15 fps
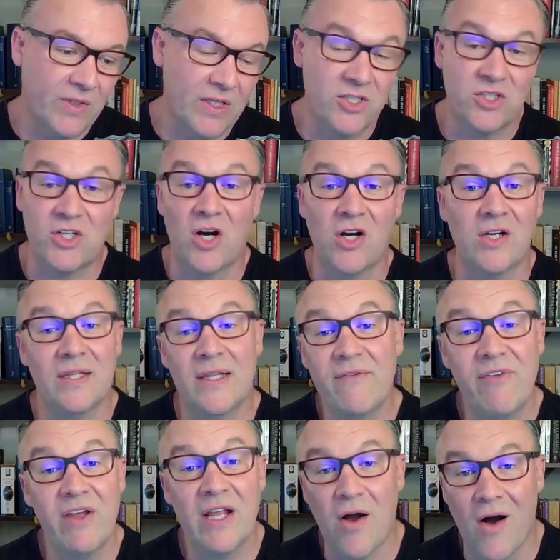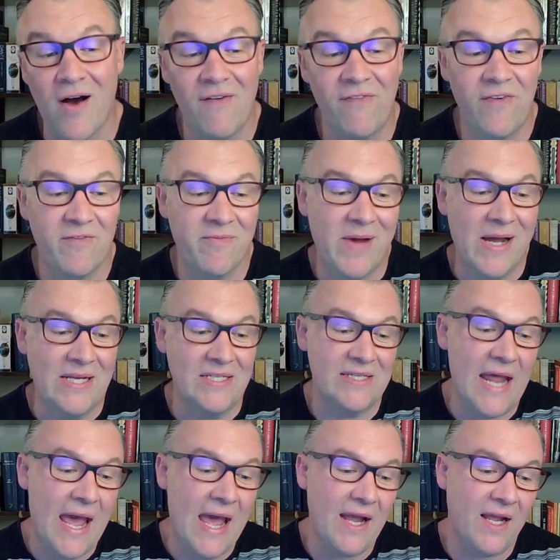start living off of my
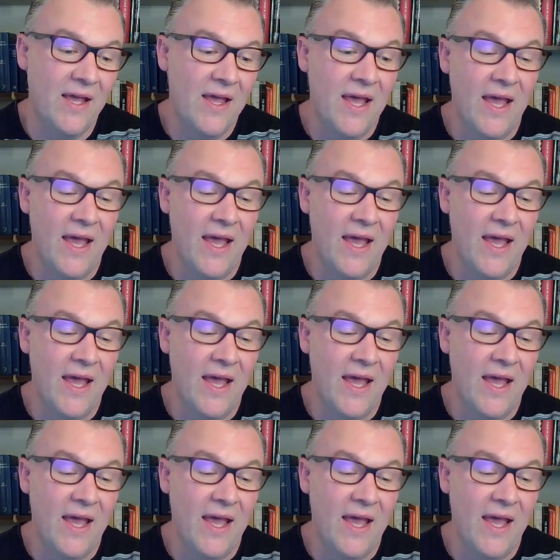stack